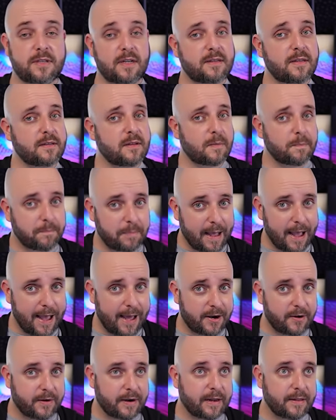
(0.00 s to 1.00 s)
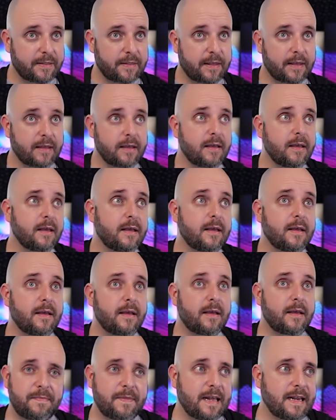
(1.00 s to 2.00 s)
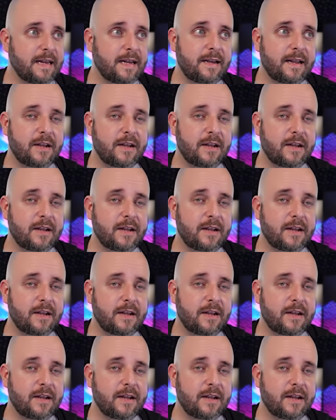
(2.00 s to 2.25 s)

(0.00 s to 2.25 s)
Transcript: Not that they're bad or anything, they need